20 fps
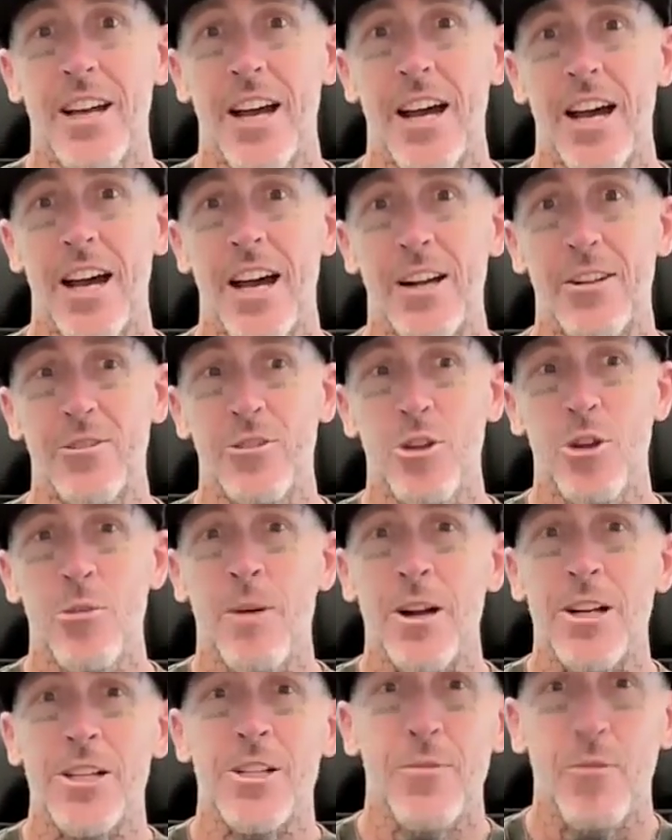
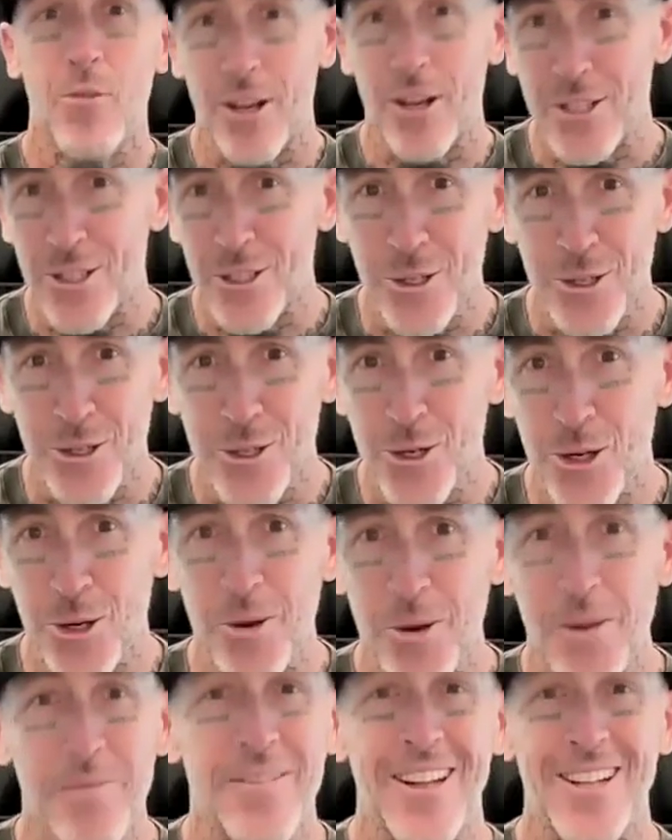for us to chew,
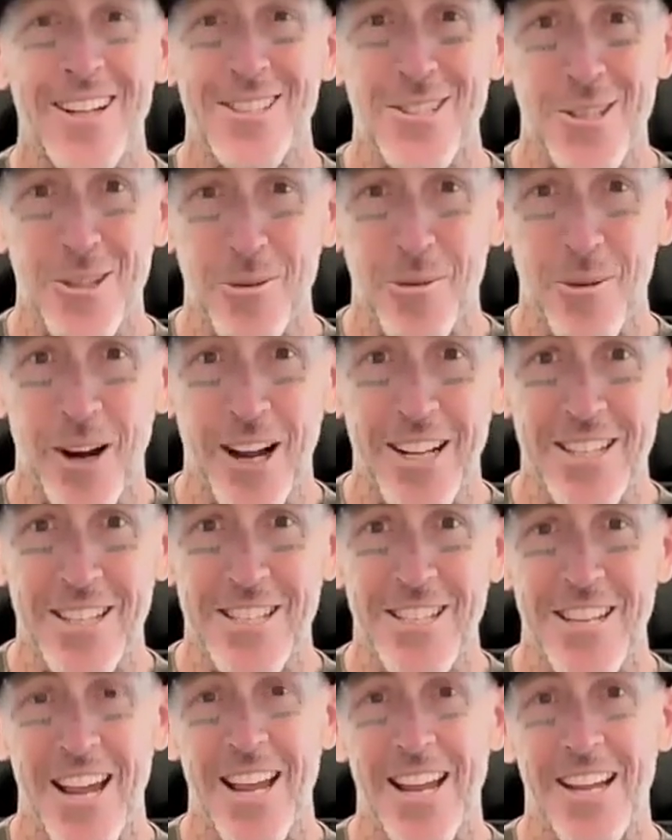if that's the right
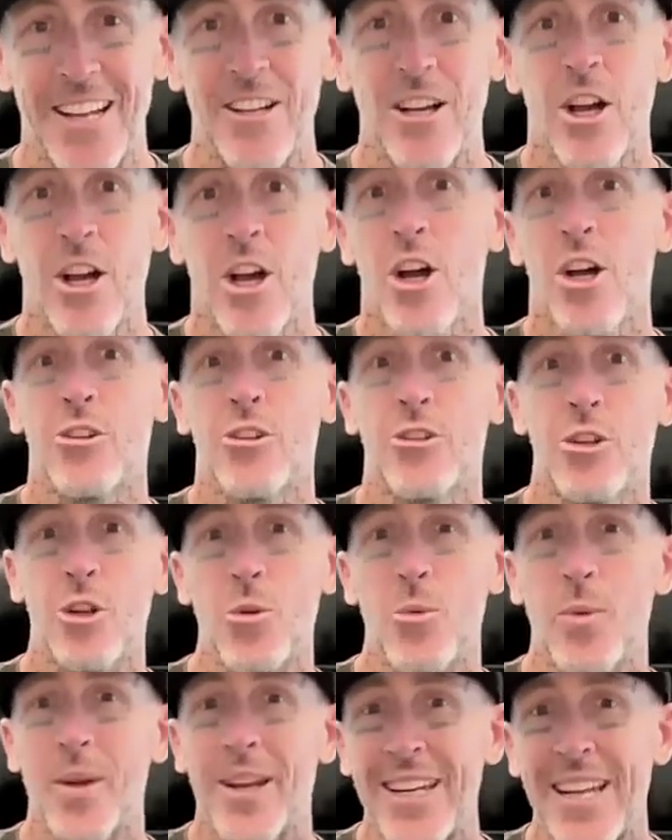saying?
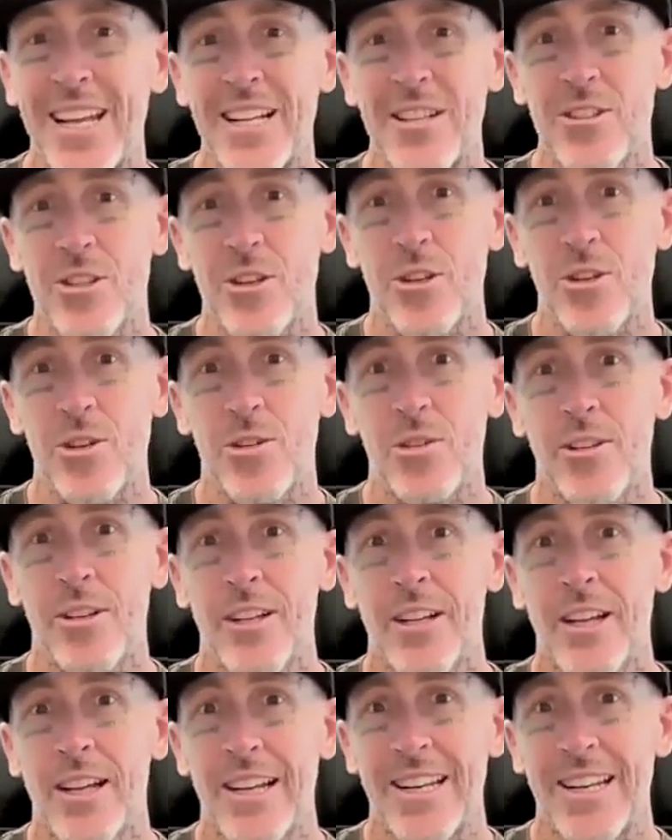Do we need to
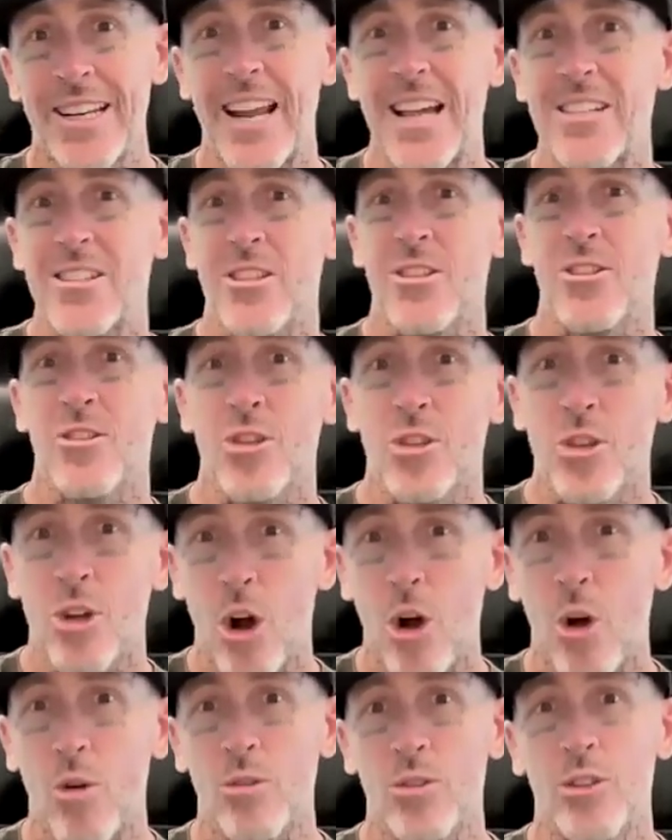lessen the
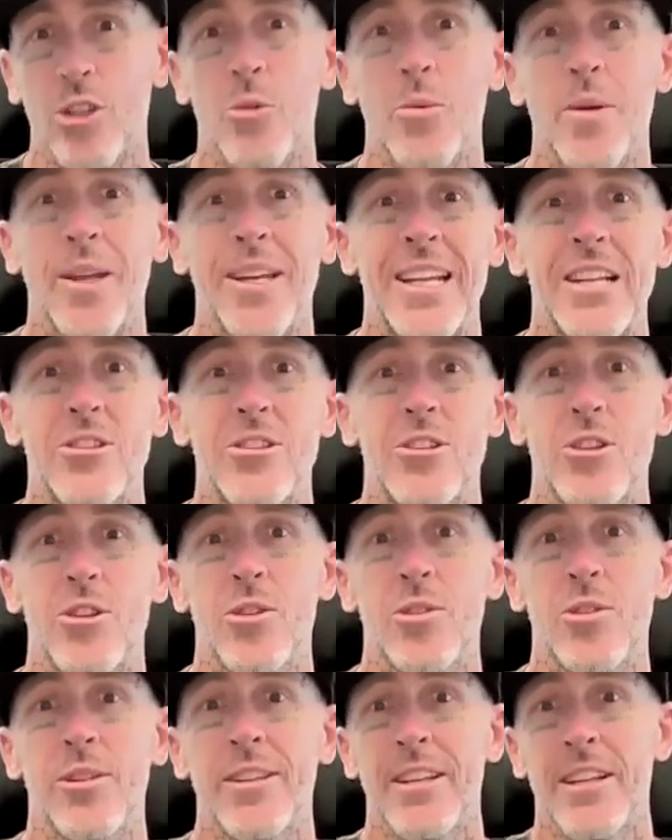goal? Do we need
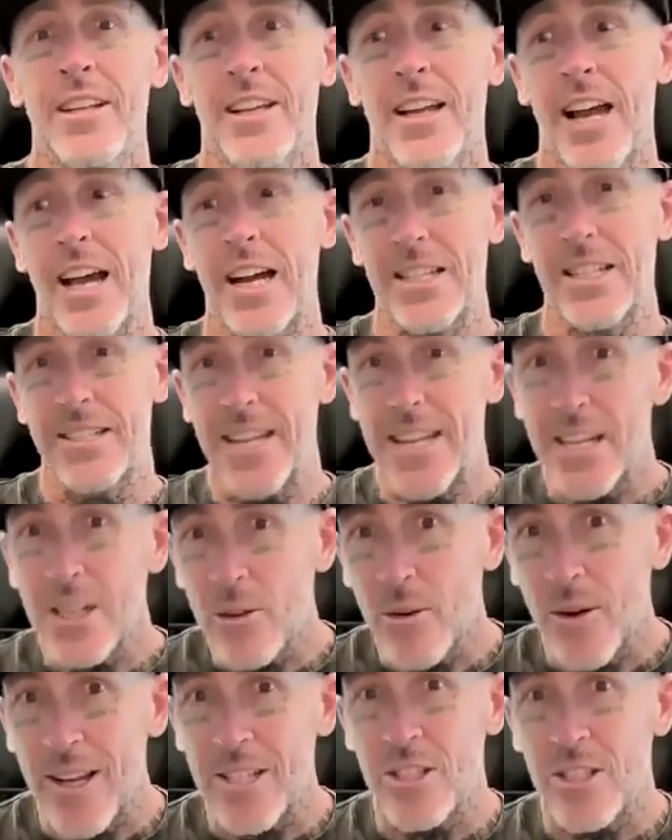to
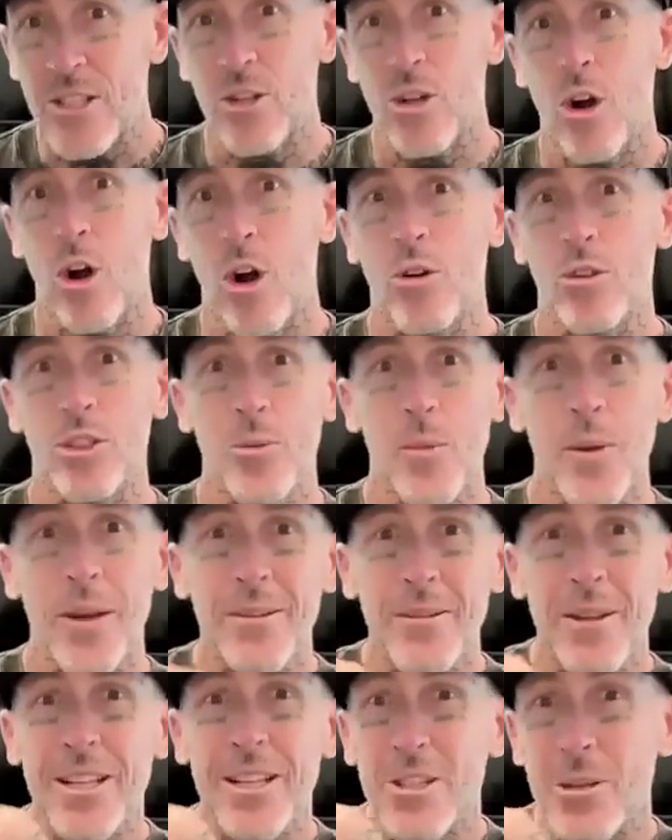decrease the goal? Do we
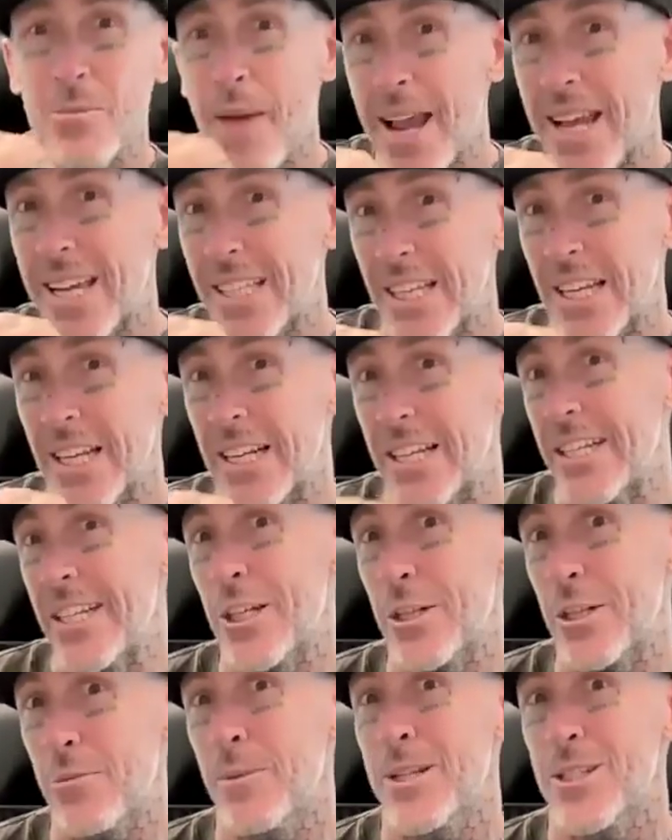need to make it a
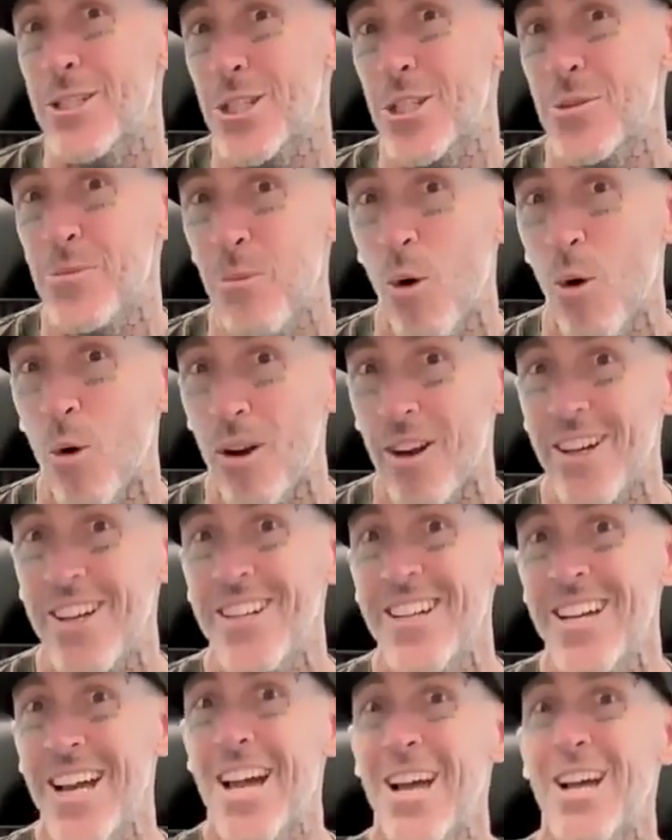little bit
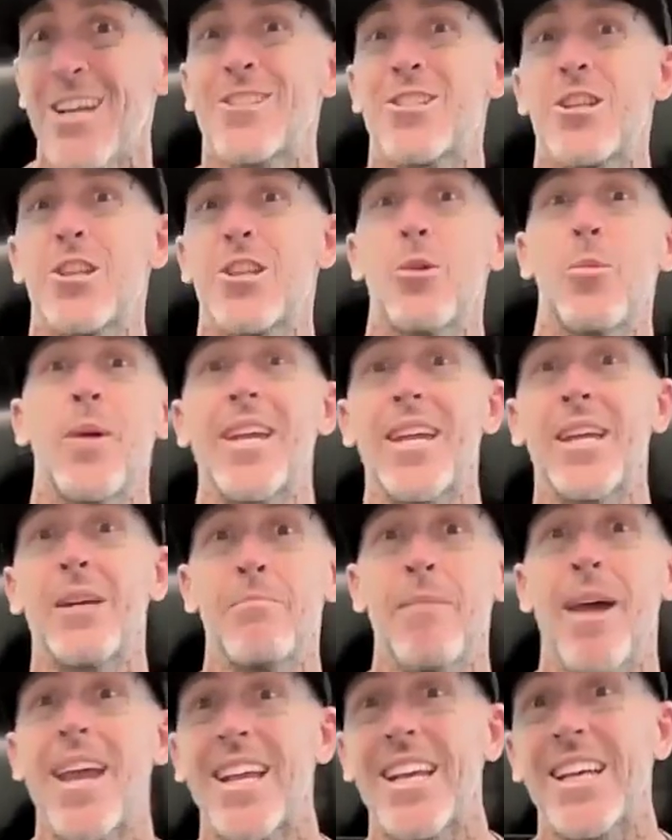smaller so that we
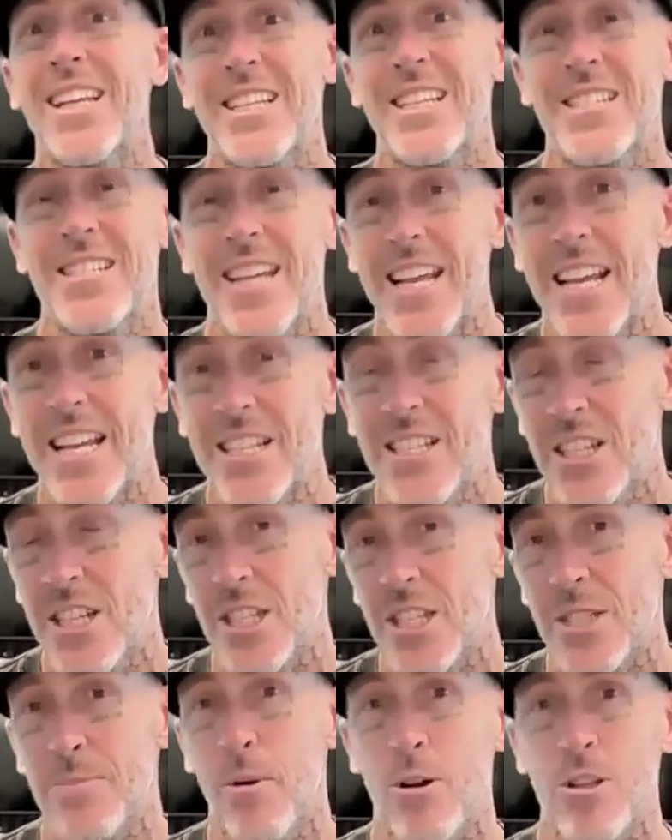can make it as easy
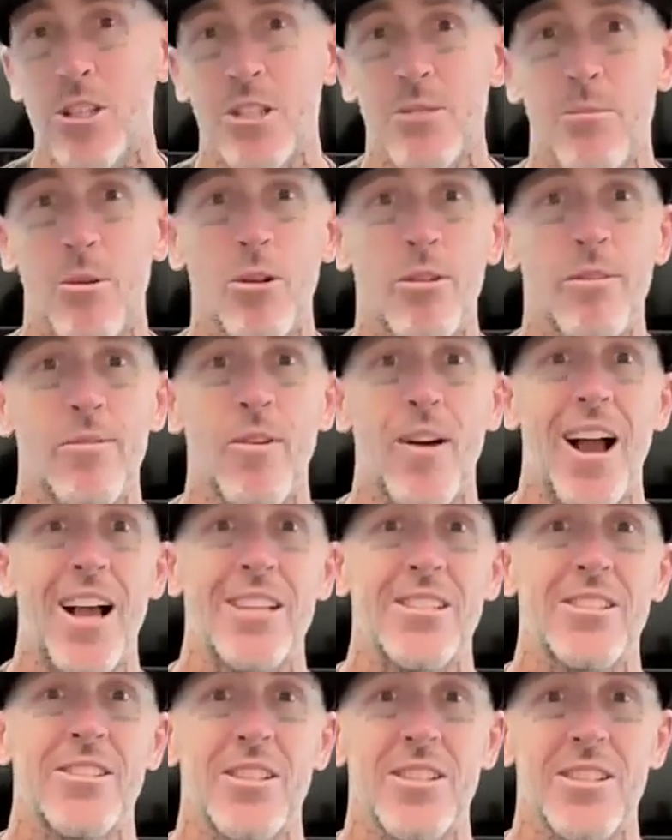as possible for
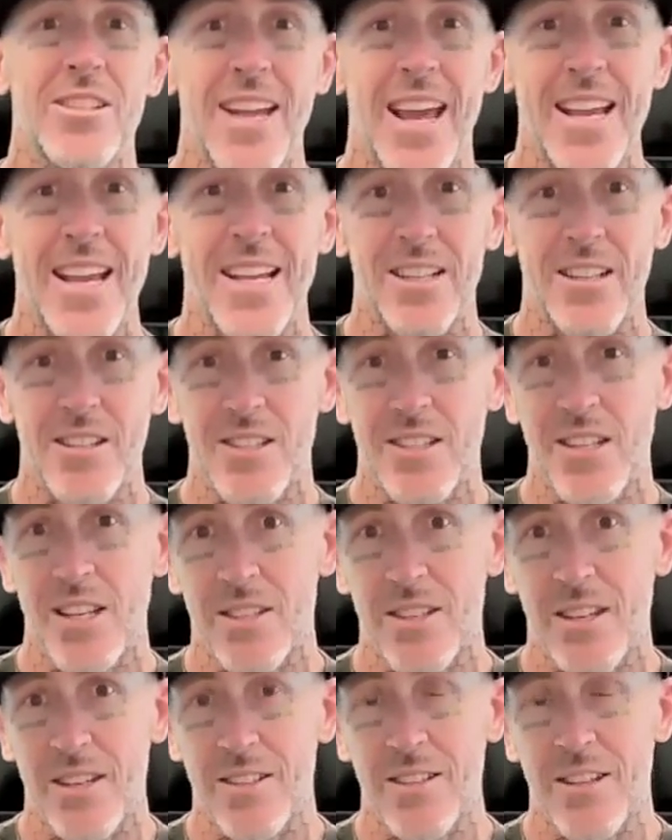us to stay
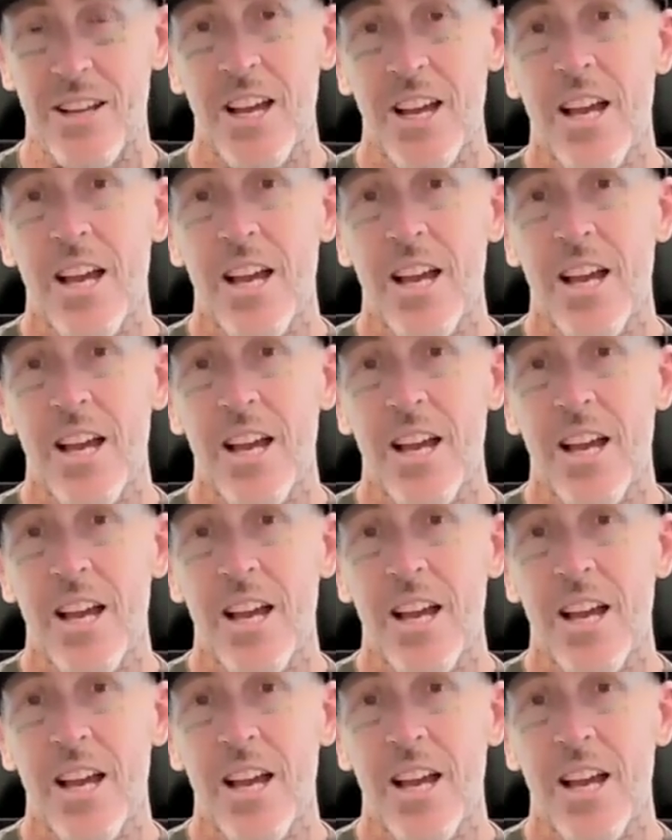consistent?